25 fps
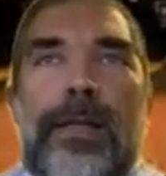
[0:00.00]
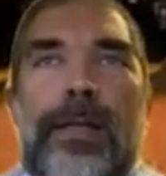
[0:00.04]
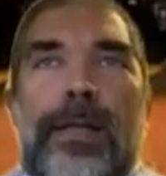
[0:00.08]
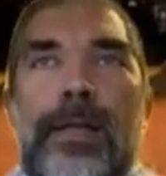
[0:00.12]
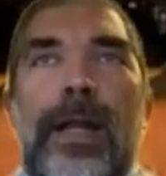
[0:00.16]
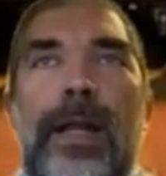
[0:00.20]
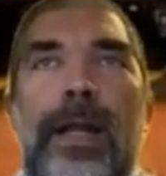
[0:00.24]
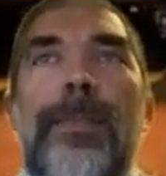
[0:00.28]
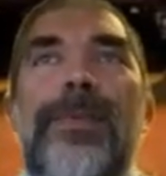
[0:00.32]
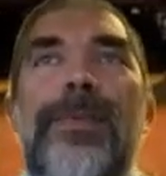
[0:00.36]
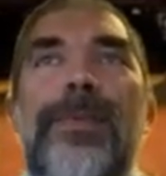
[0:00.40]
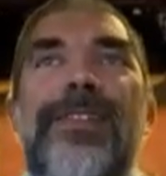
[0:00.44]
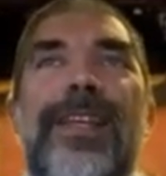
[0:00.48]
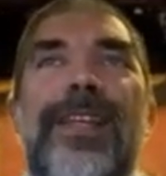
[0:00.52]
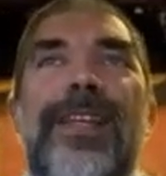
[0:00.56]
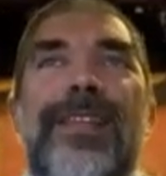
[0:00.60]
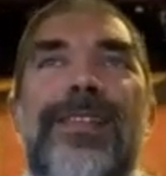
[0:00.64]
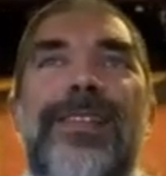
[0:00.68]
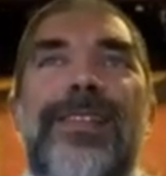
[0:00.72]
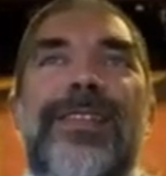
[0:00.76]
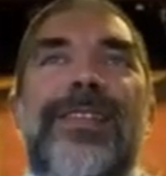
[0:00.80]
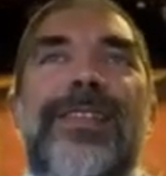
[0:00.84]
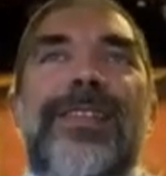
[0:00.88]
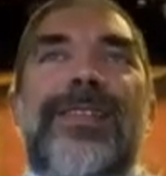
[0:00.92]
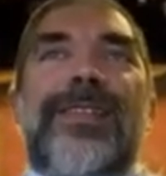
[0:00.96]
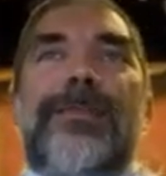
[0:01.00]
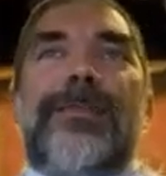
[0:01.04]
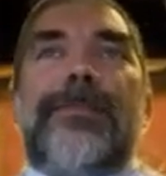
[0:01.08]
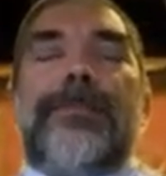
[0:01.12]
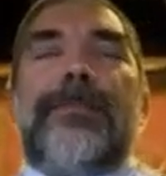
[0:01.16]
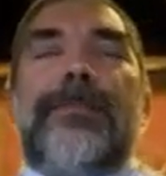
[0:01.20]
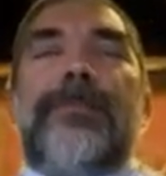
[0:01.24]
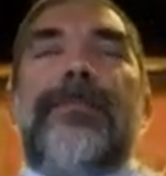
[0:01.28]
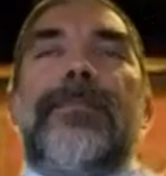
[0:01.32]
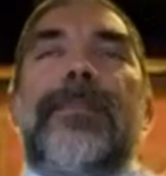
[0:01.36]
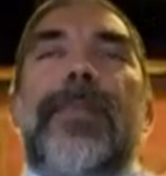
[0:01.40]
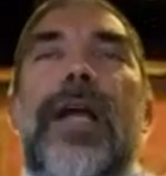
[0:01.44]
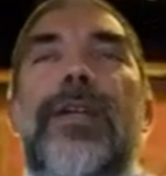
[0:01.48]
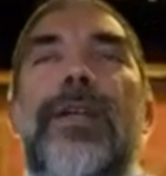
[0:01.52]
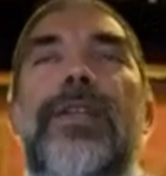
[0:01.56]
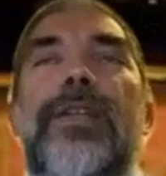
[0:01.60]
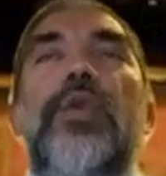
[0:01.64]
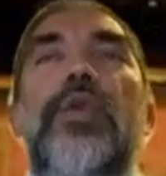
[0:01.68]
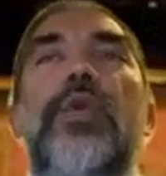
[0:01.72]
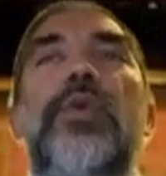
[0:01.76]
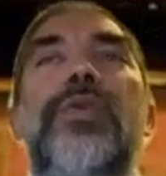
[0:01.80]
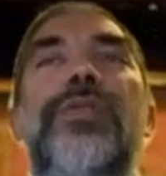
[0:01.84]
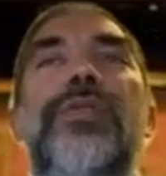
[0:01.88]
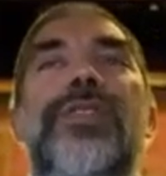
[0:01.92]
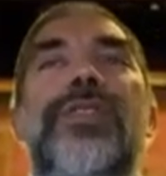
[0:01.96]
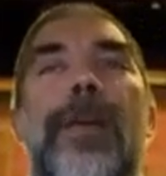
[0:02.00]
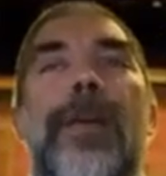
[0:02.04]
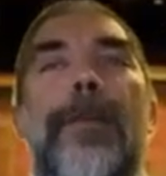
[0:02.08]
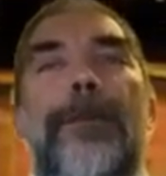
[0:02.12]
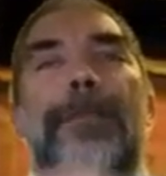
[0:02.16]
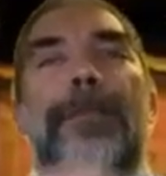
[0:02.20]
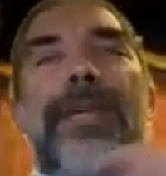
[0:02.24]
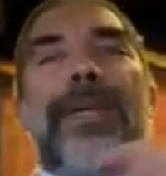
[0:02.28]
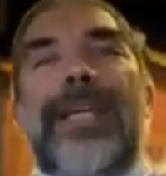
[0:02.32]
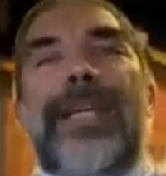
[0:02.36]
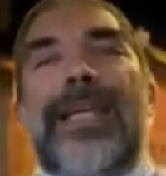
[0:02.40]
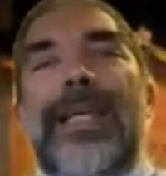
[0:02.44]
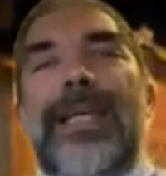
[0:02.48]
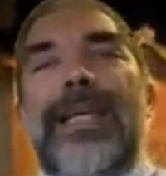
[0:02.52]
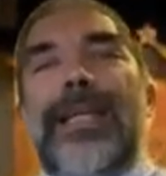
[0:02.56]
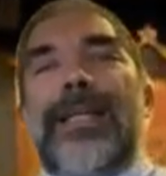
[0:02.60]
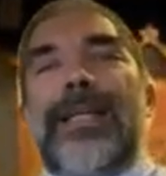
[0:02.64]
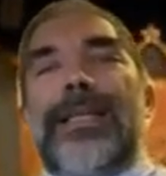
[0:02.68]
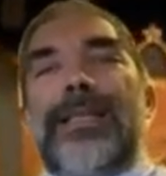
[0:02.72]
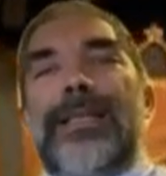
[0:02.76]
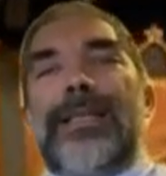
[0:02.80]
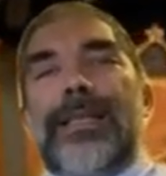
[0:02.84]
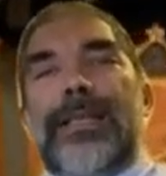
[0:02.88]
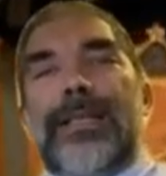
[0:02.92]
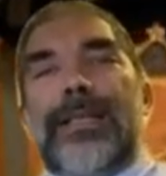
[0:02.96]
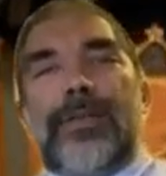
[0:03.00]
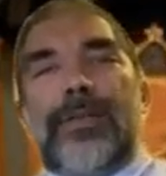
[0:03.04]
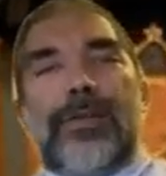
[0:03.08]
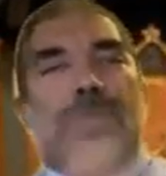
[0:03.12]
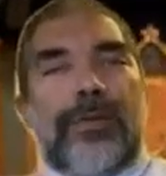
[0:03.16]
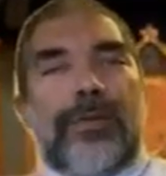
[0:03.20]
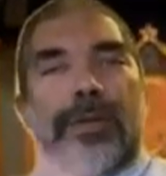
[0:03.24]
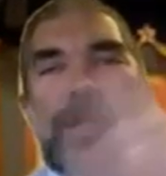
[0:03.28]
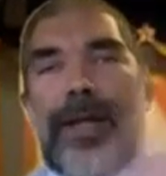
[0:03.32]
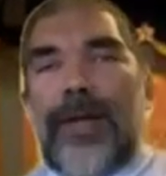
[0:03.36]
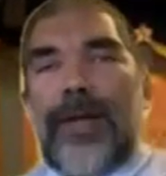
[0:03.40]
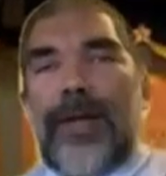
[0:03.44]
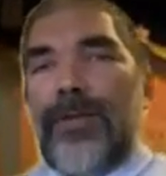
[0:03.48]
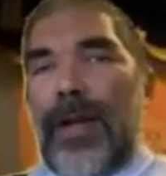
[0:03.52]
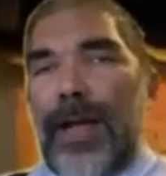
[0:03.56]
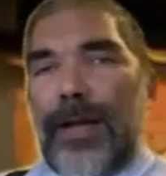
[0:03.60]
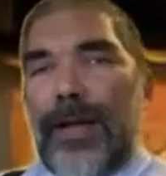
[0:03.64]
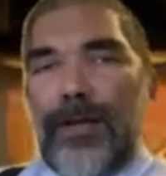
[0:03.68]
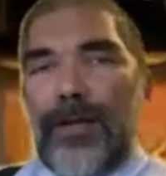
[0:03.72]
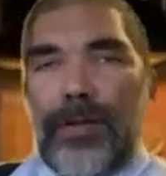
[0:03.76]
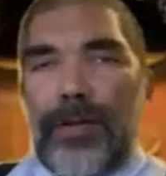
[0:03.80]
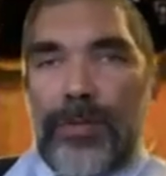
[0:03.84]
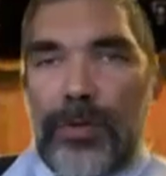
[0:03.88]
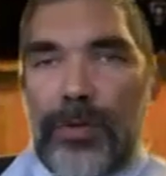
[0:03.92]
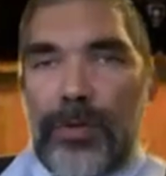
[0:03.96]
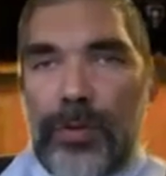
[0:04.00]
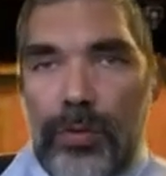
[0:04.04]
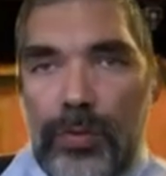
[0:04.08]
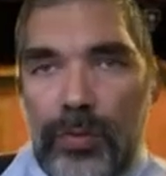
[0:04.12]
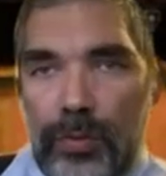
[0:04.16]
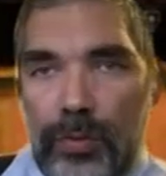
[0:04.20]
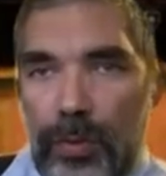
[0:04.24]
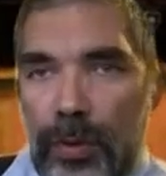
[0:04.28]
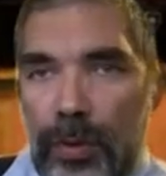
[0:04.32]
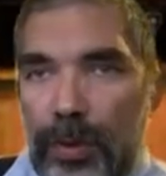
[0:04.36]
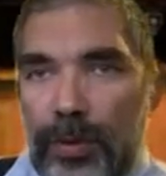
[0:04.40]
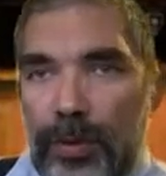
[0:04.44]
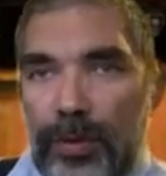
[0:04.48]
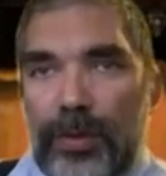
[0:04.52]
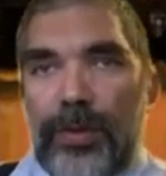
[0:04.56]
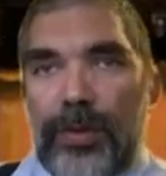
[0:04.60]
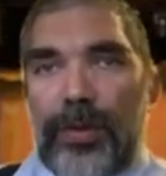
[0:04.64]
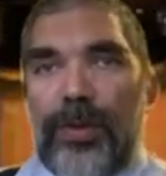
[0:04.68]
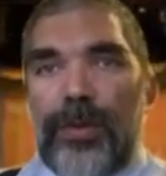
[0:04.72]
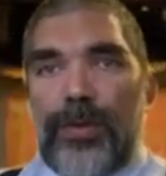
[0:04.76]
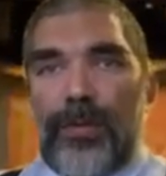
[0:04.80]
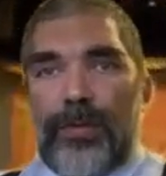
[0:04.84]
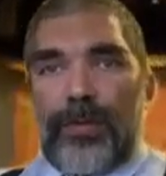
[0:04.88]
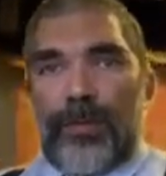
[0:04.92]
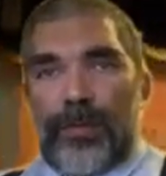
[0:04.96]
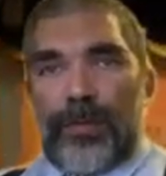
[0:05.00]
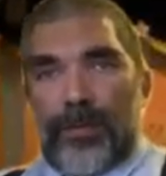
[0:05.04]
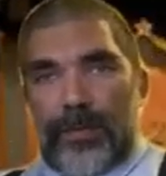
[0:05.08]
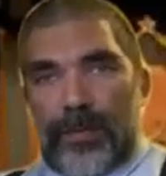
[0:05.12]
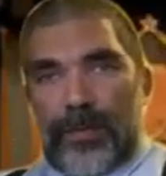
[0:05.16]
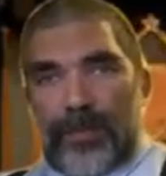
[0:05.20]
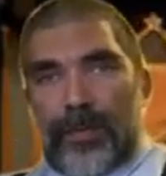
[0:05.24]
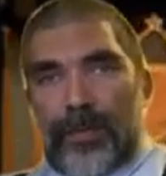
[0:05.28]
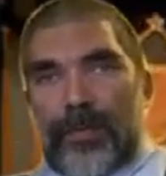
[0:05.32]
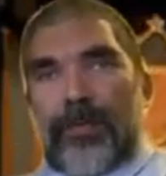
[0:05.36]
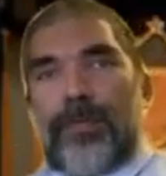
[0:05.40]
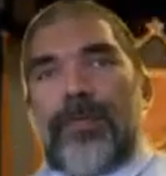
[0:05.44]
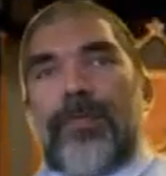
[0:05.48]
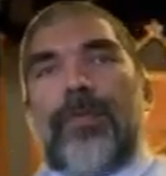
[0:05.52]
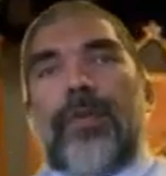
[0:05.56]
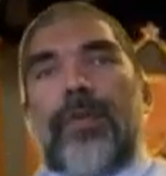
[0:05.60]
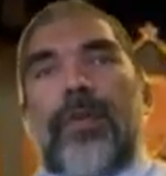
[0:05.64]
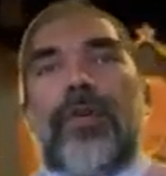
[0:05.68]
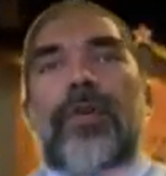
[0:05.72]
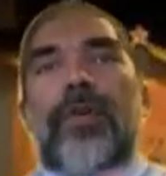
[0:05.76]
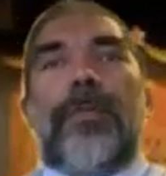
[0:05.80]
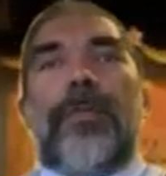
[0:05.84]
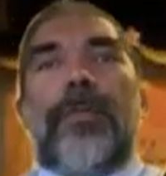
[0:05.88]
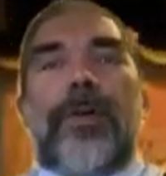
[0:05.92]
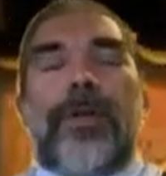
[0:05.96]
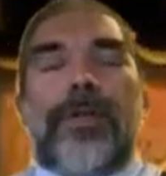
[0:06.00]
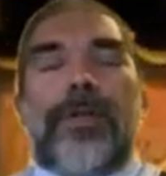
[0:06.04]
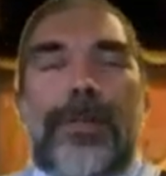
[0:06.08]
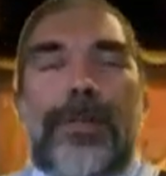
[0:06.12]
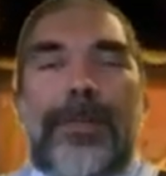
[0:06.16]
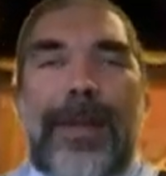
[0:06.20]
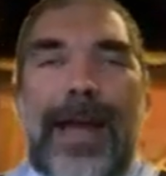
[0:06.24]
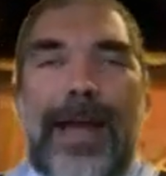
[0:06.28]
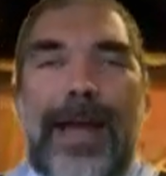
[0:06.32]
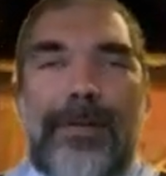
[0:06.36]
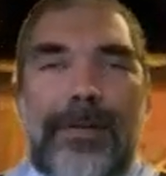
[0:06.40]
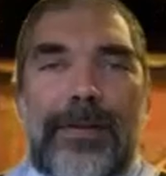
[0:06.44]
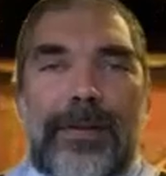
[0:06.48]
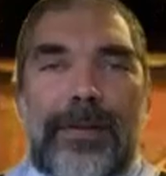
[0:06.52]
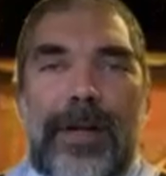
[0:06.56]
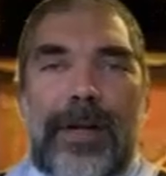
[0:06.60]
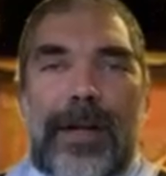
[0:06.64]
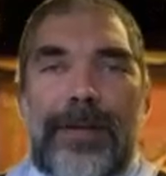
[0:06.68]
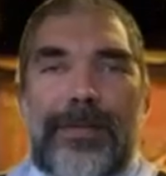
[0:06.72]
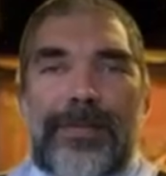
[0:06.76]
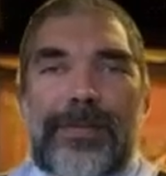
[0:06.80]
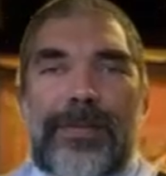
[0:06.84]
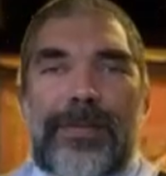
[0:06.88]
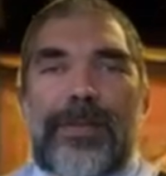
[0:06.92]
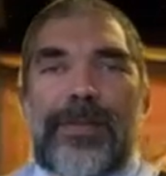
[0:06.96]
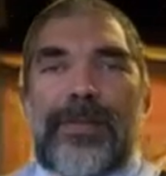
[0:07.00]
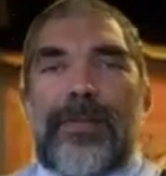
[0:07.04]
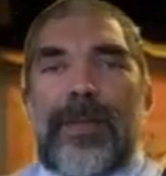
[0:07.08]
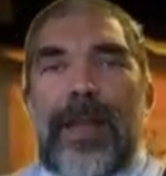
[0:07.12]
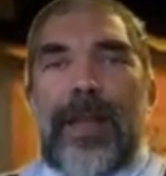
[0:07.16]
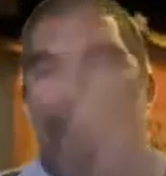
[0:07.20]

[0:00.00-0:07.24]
Number 6, use PEAL or whatever acronym you want for your body paragraphs.